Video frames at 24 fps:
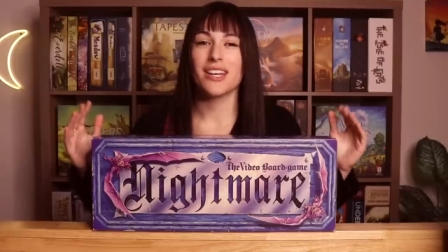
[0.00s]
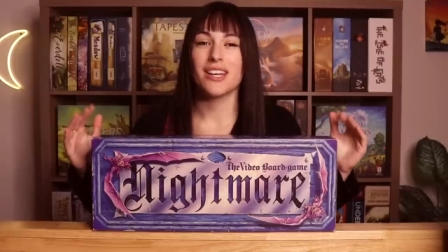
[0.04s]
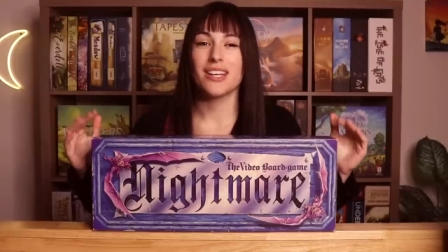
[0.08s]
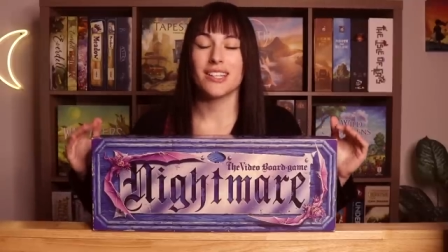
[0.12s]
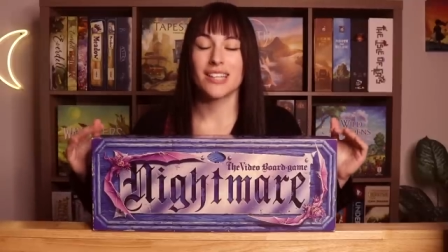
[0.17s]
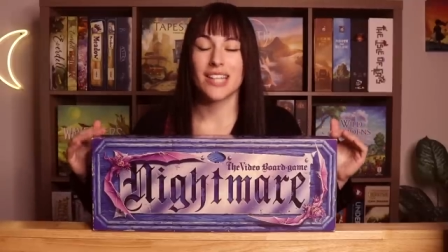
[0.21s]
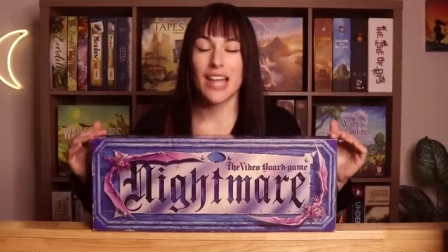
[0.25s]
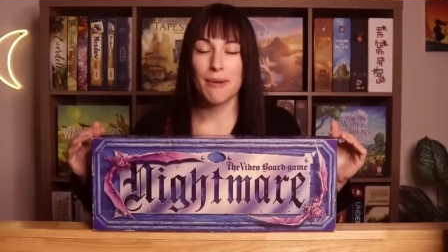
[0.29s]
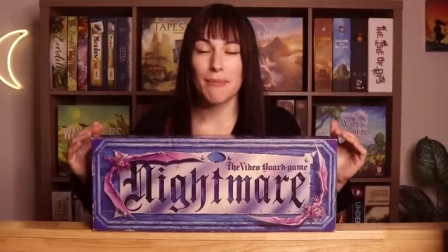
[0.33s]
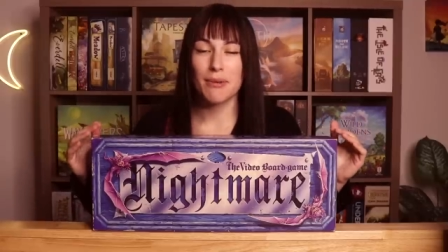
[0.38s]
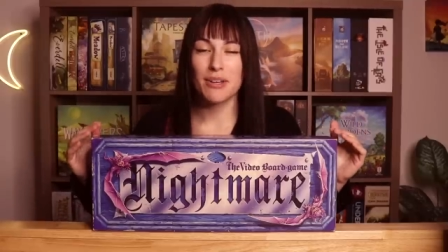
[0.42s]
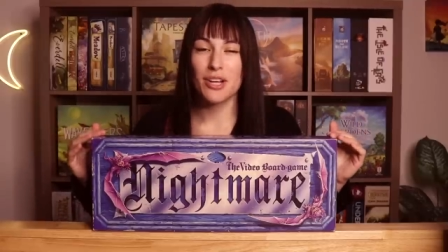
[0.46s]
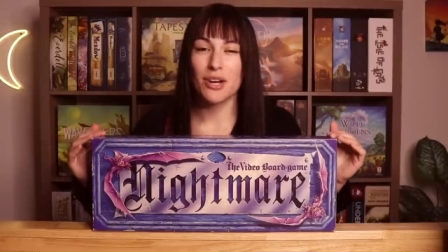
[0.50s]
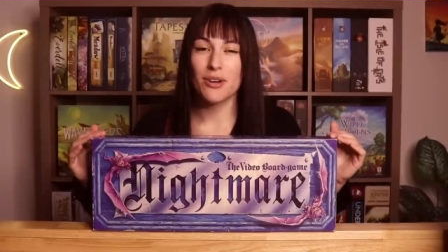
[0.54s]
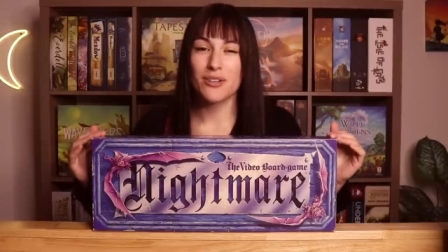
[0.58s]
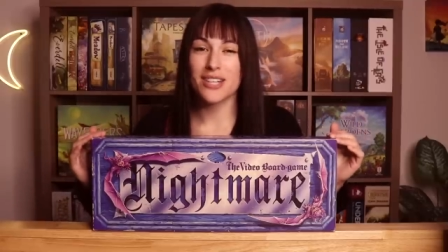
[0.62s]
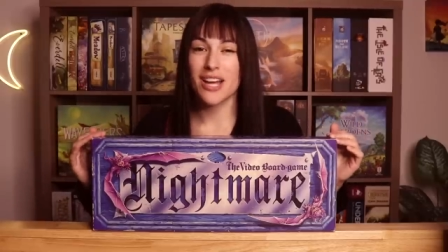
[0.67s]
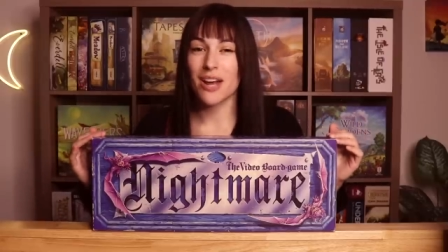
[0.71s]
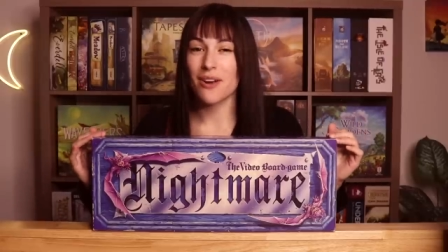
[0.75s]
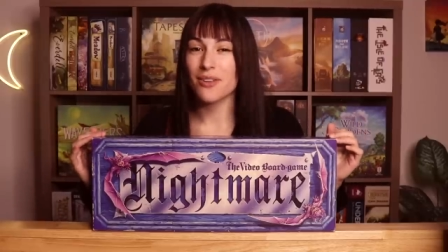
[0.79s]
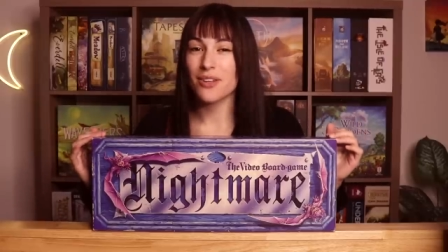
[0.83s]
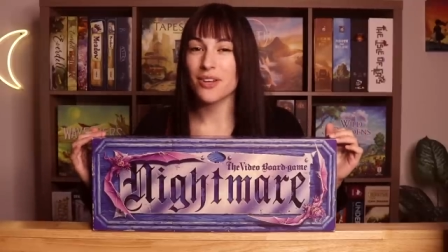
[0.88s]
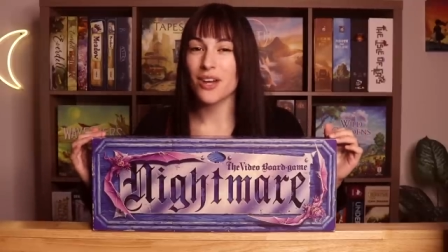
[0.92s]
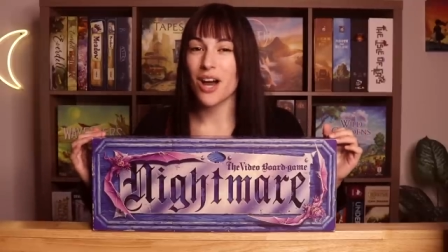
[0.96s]
Let me know
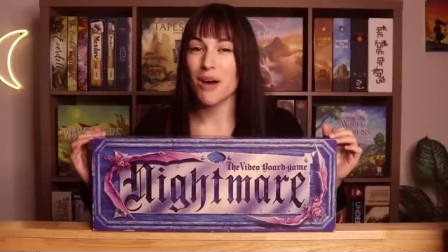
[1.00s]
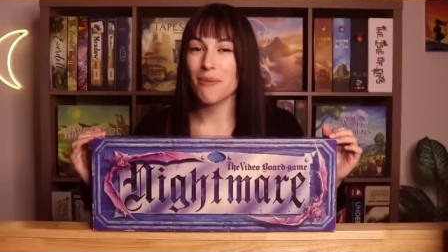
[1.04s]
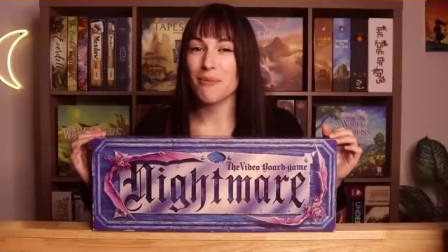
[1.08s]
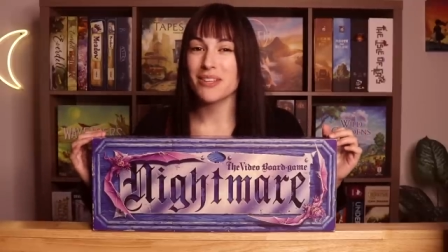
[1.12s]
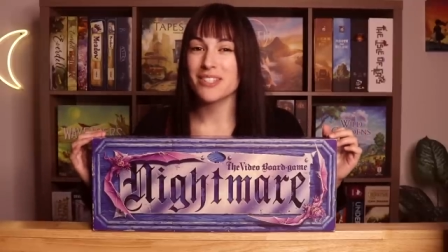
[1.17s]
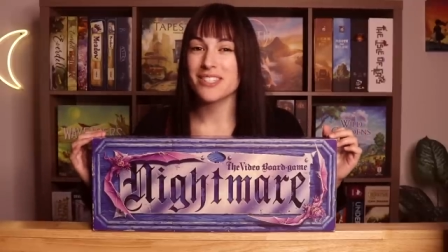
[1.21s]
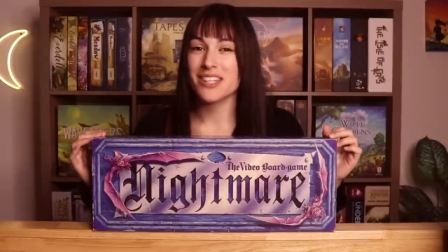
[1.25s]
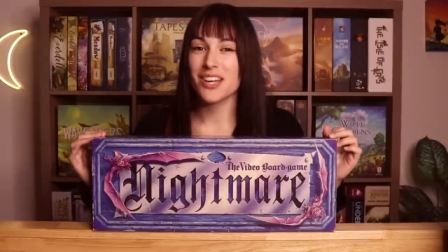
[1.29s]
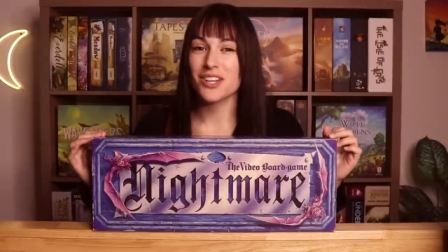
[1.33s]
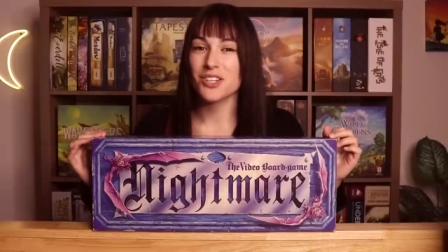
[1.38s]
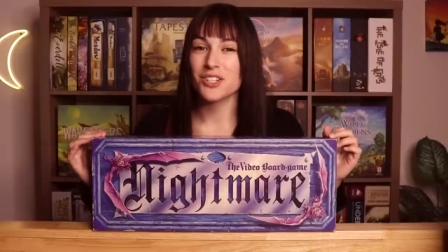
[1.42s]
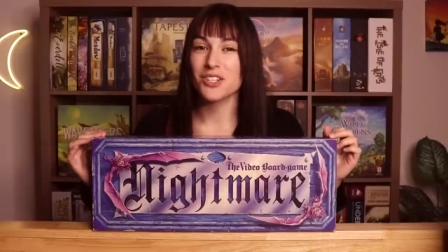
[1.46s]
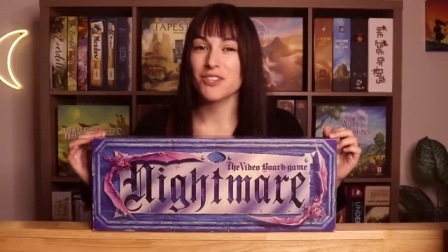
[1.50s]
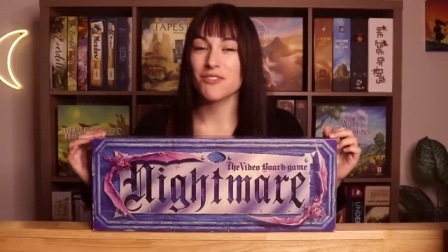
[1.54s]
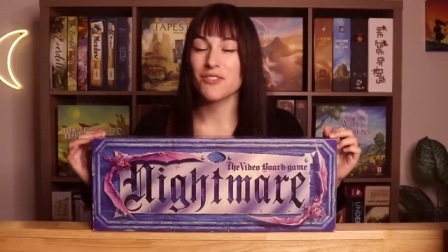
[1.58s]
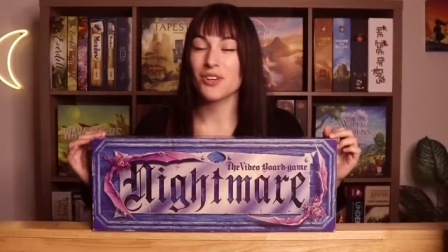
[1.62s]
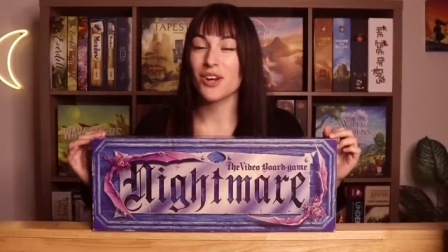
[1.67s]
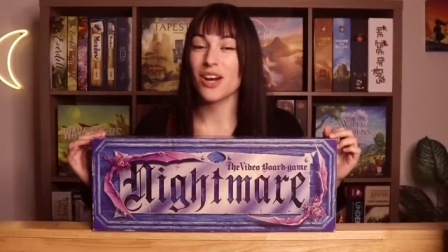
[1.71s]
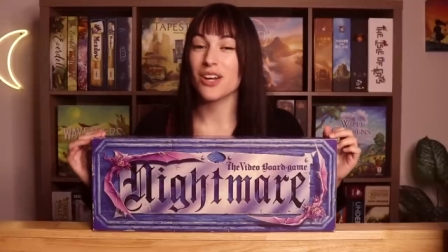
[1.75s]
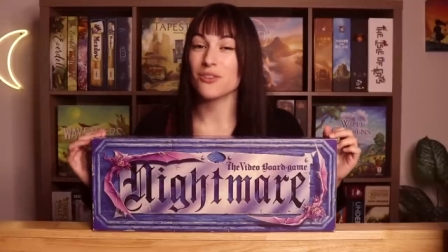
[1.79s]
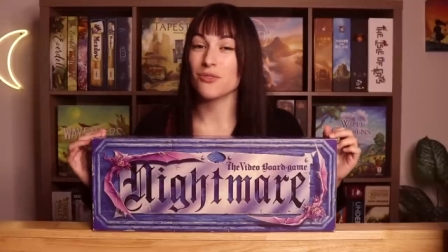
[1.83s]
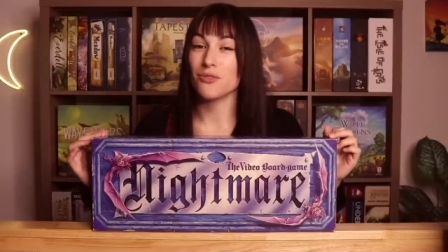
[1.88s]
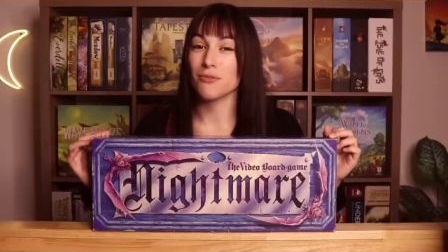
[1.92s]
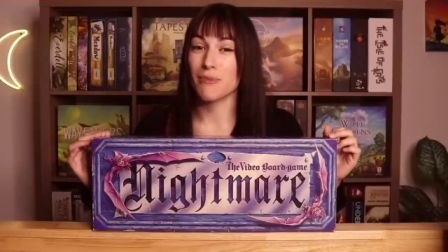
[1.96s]
down in the comment section if you
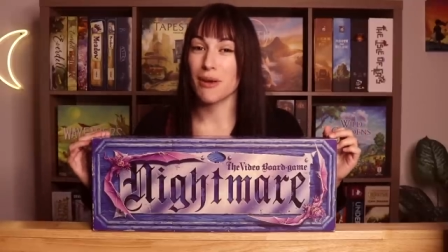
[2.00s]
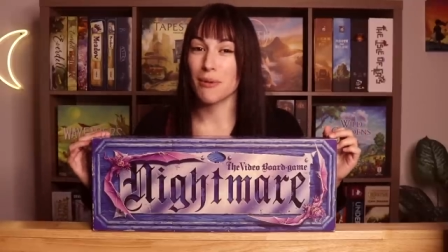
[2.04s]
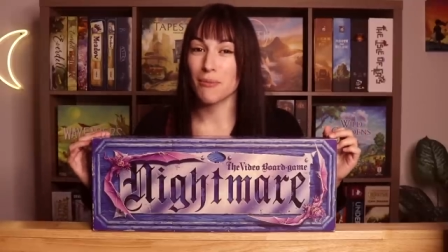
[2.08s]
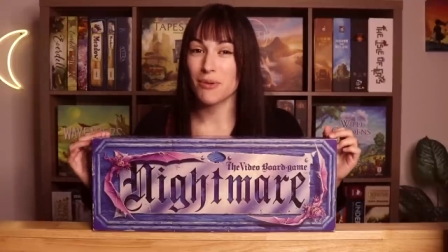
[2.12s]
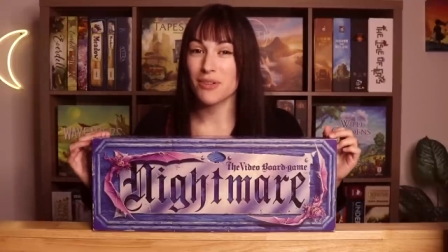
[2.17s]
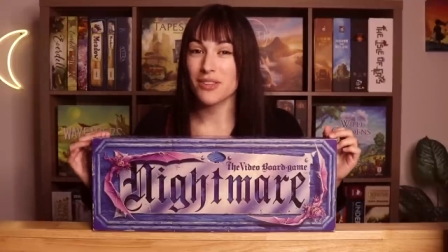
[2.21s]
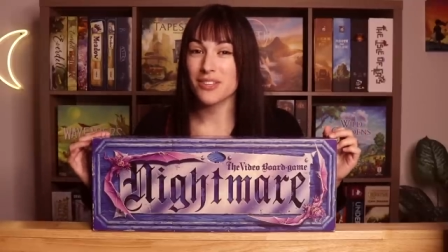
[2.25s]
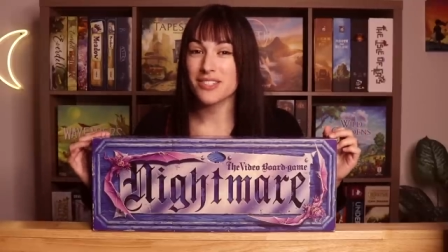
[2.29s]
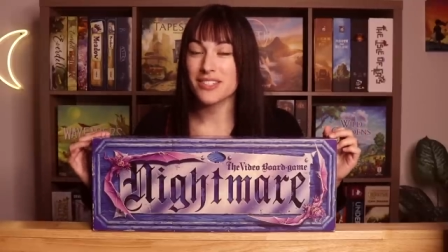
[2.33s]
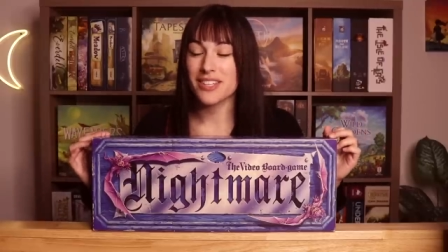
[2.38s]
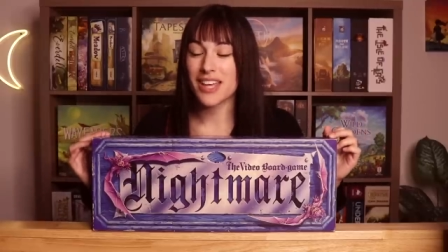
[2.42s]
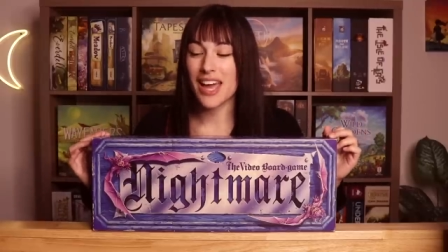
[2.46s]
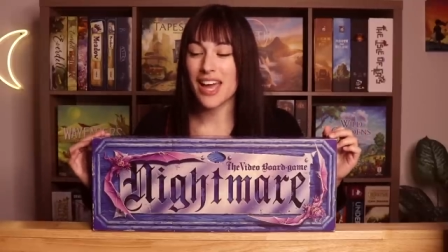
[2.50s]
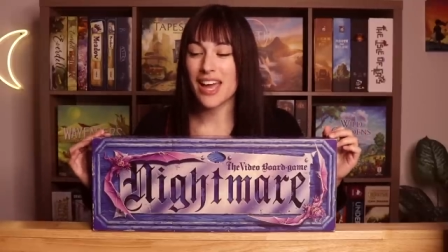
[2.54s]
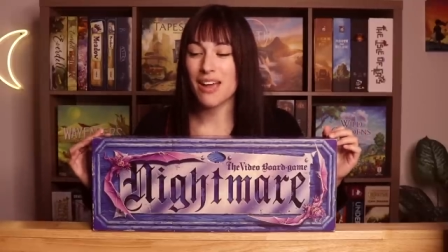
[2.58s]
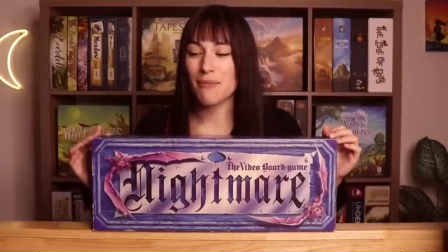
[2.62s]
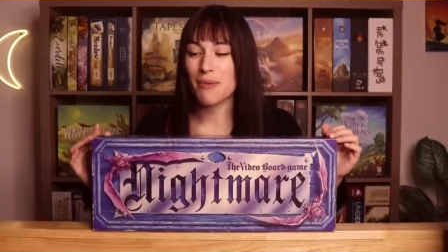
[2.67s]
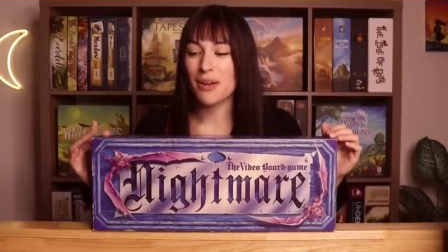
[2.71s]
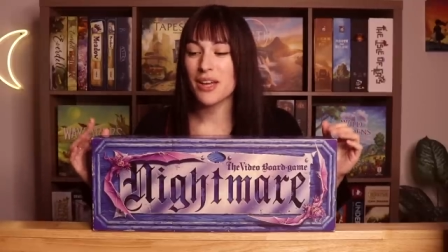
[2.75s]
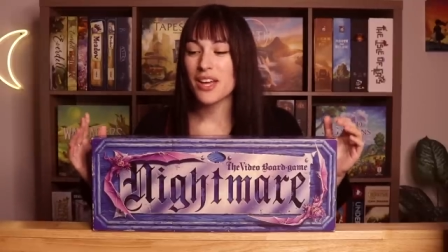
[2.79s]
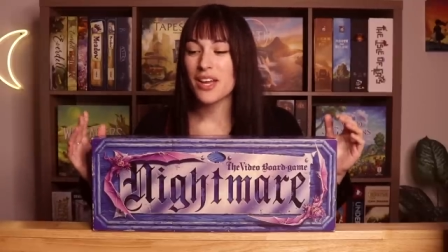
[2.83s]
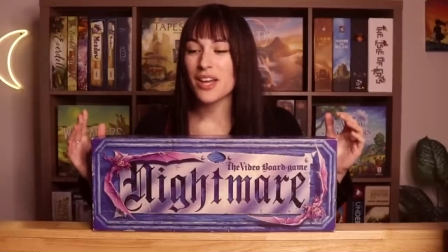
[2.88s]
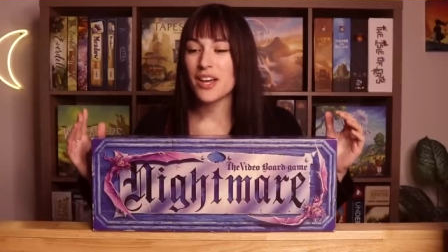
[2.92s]
guys remember this game